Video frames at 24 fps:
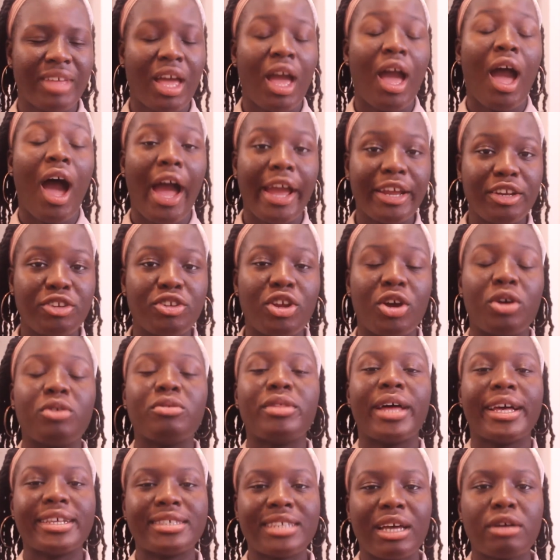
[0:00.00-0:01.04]
I know that
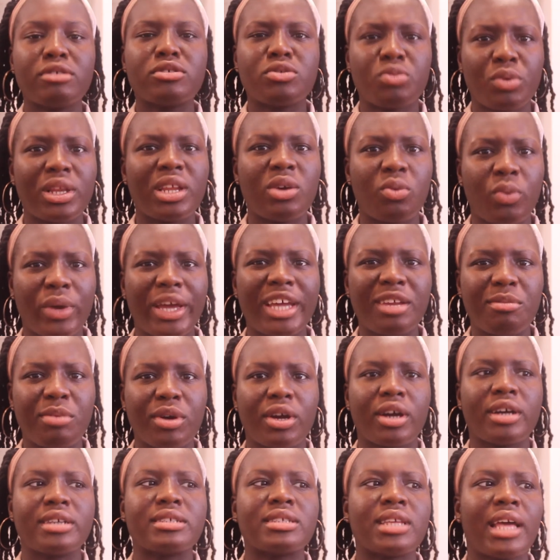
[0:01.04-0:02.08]
sounds really weird
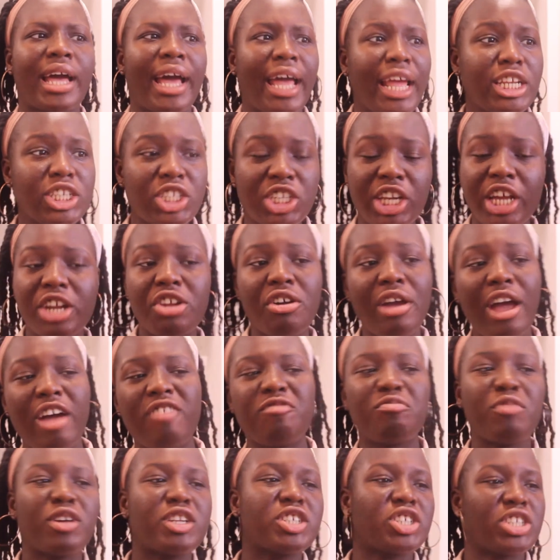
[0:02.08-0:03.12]
because, Angie, I don't have
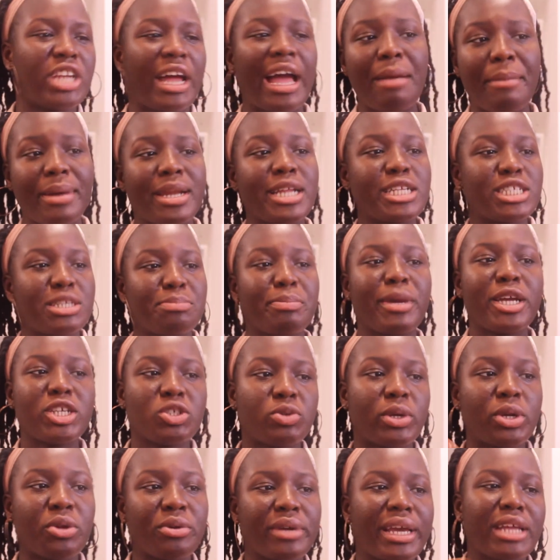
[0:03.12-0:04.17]
much time. I need to make sure I
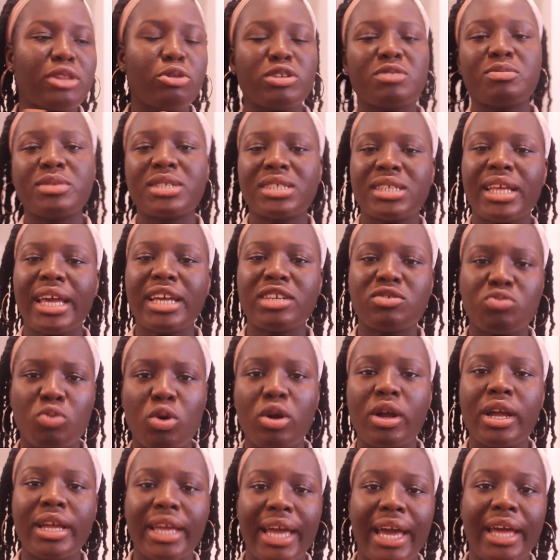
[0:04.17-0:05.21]
don't get those mistakes wrong
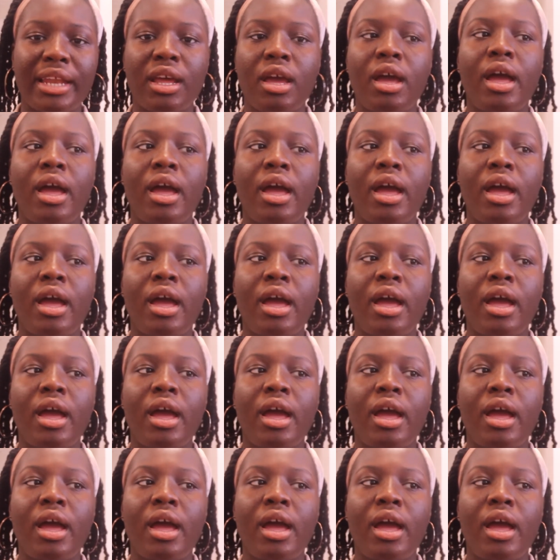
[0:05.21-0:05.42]
again.